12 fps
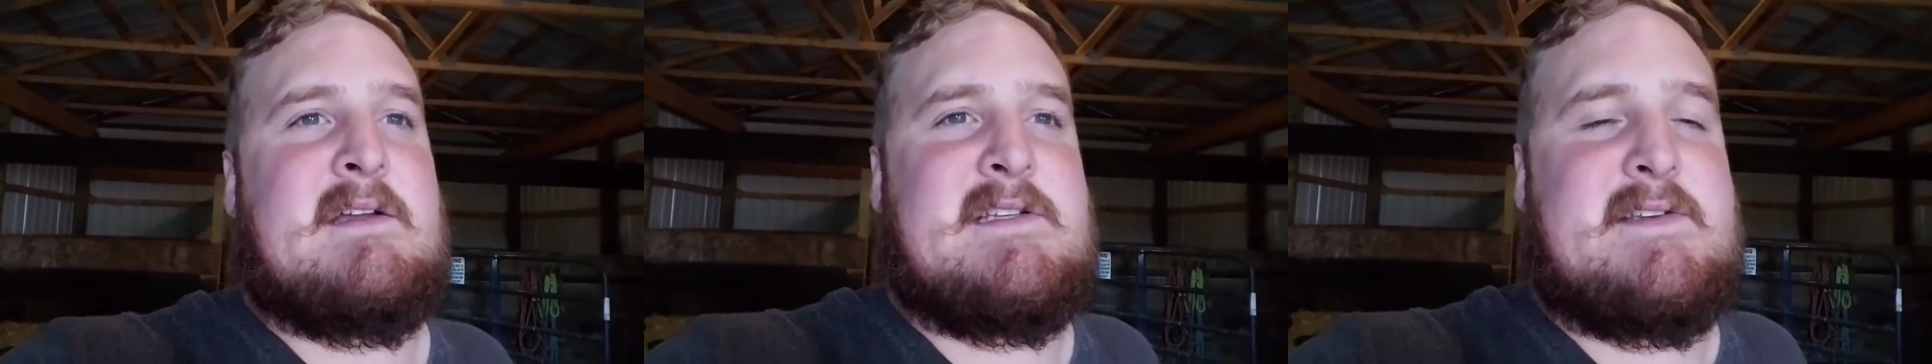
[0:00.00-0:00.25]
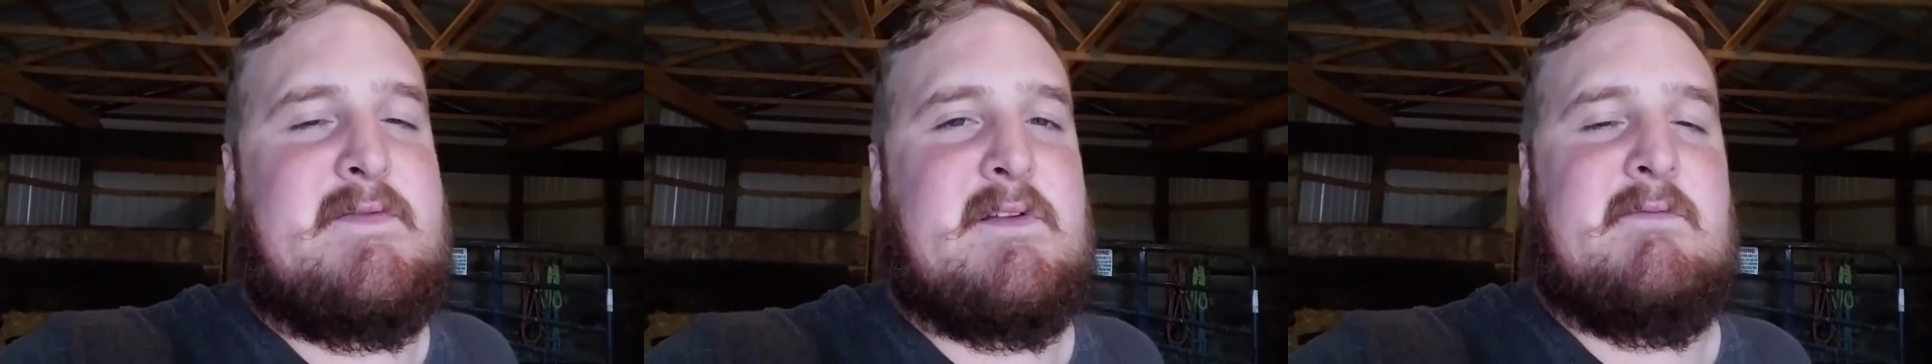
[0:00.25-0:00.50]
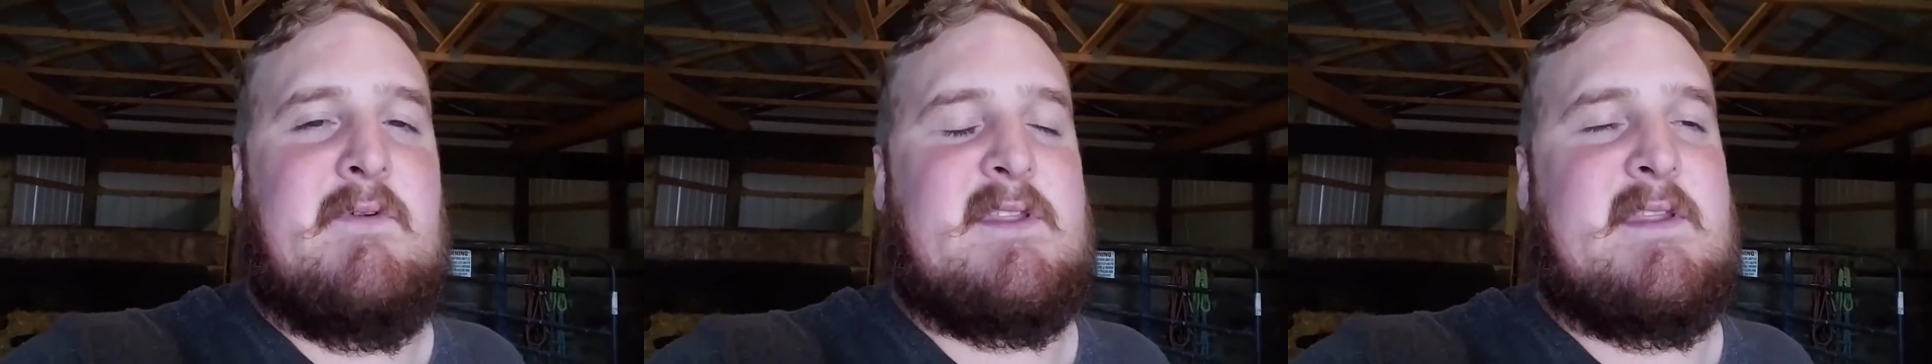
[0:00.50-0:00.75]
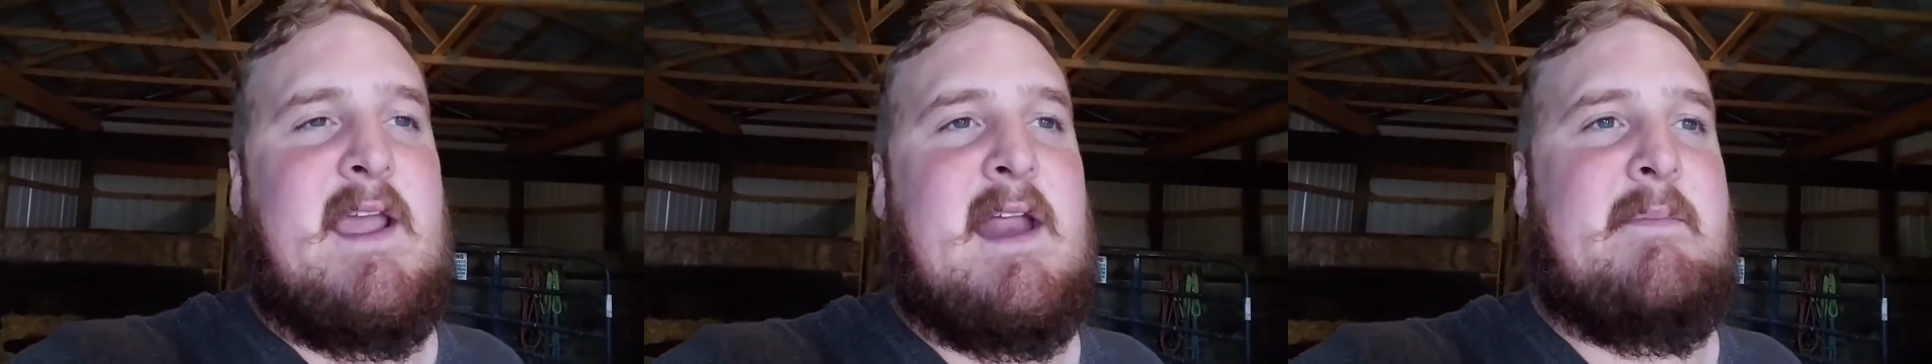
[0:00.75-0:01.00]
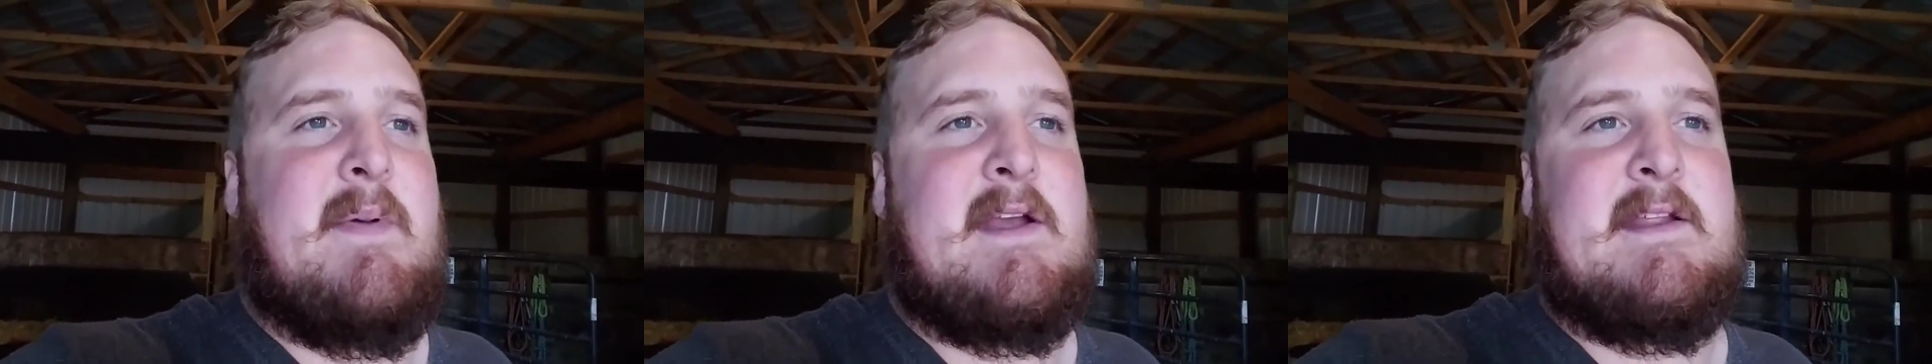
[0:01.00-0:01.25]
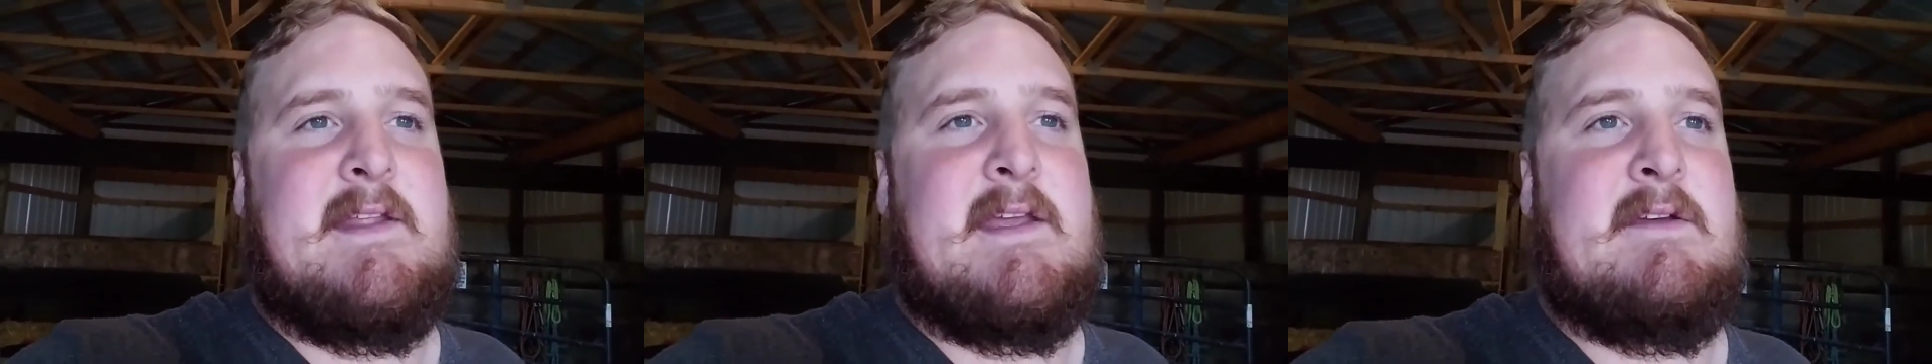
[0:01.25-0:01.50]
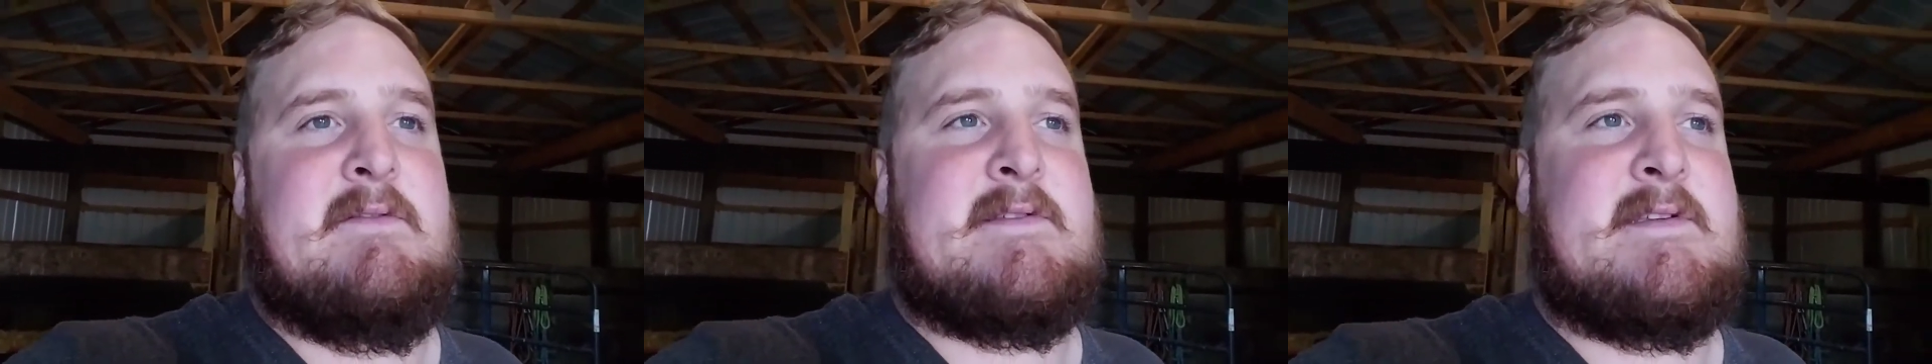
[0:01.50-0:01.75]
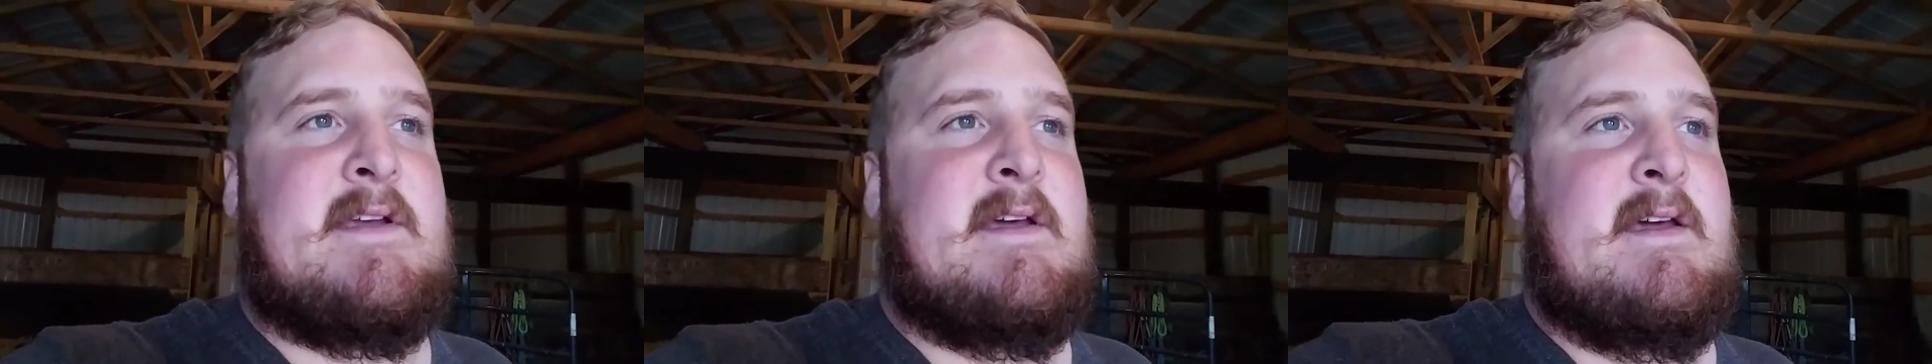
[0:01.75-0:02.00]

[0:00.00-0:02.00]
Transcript: just for what kind of bedding they use.